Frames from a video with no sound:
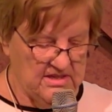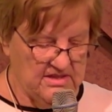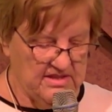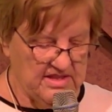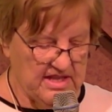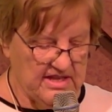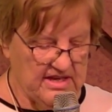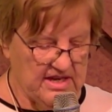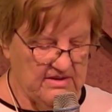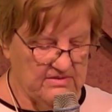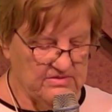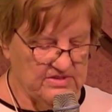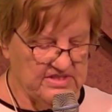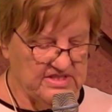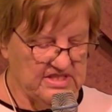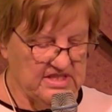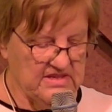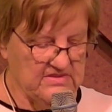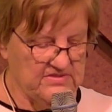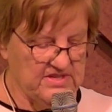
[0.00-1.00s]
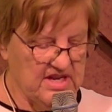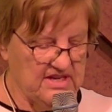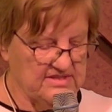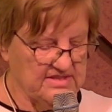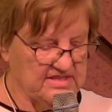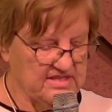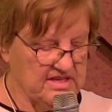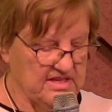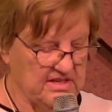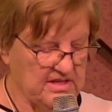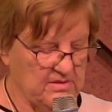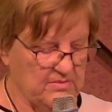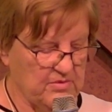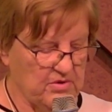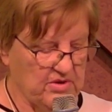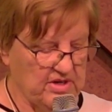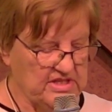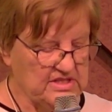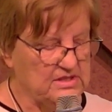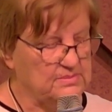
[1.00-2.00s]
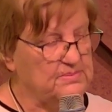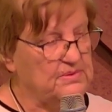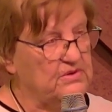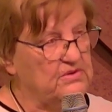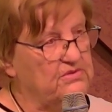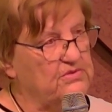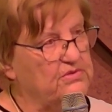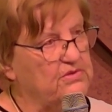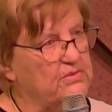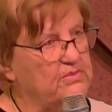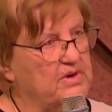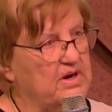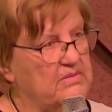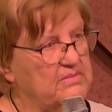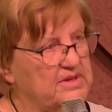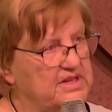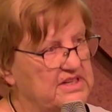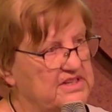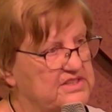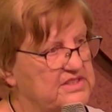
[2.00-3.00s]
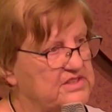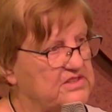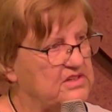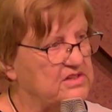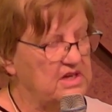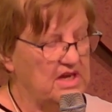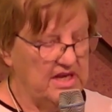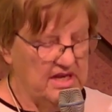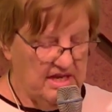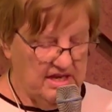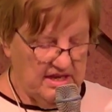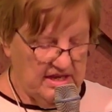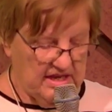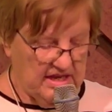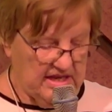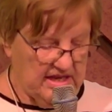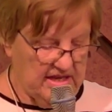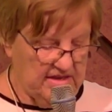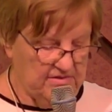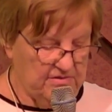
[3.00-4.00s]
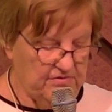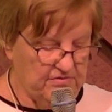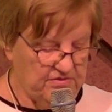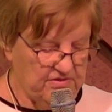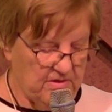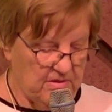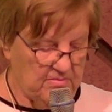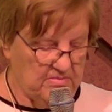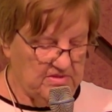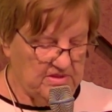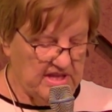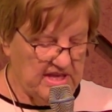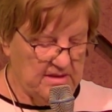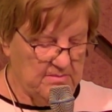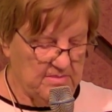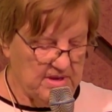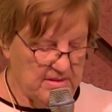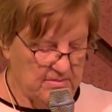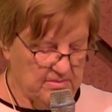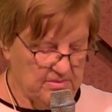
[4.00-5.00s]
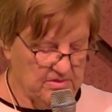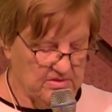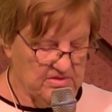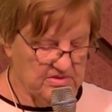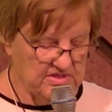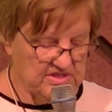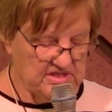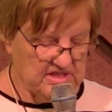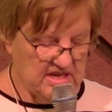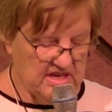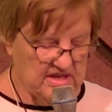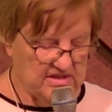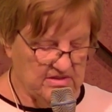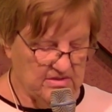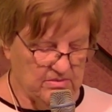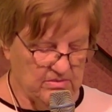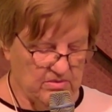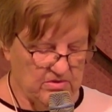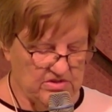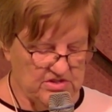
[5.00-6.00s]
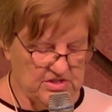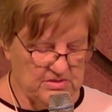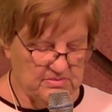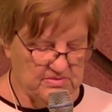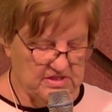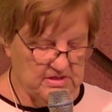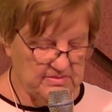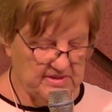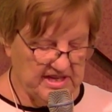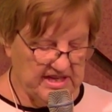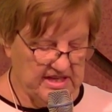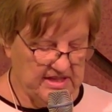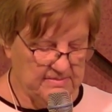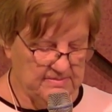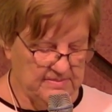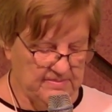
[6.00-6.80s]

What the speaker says: that I've received on Sunday mornings, both from our minister and from lay members on the worship committee.